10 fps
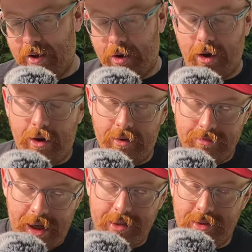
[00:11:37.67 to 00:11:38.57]
Or your
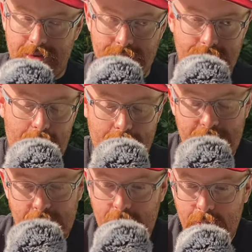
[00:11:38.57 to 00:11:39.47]
license to interpret.
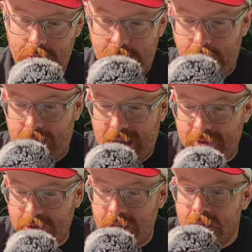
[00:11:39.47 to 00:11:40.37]
Fuck me, I'm losing my own
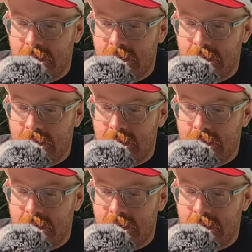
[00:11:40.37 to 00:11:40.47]
analogy.